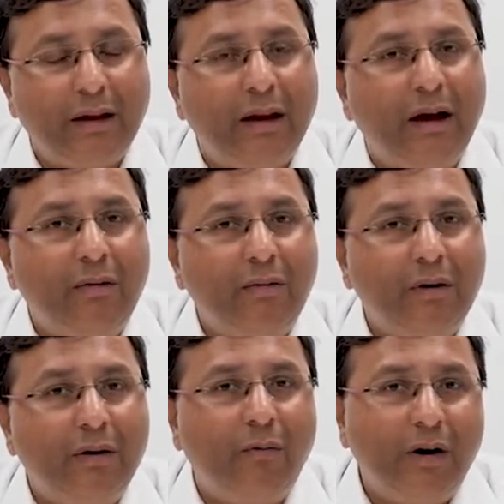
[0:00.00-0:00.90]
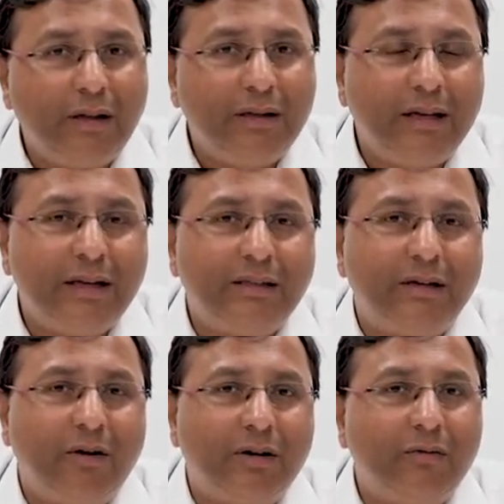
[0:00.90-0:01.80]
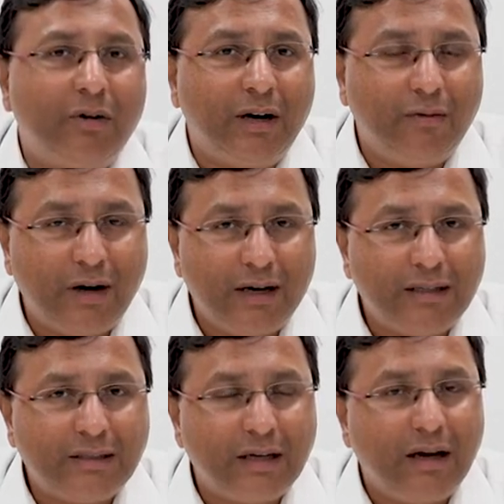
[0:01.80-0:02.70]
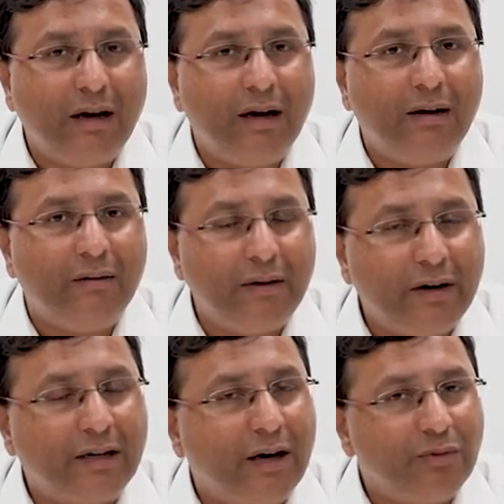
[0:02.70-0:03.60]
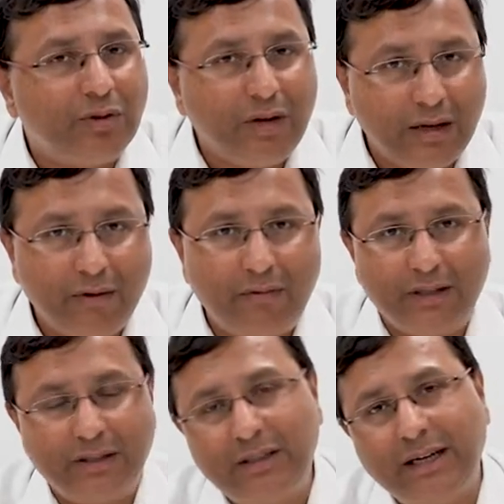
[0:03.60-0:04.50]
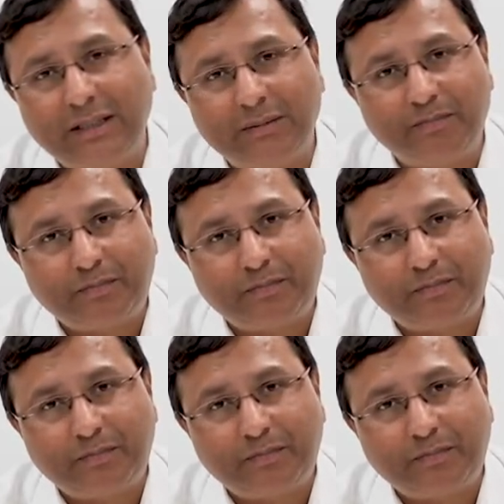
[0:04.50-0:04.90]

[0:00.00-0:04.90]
Now, what are the things a doctor would advise when it comes to a liver function test?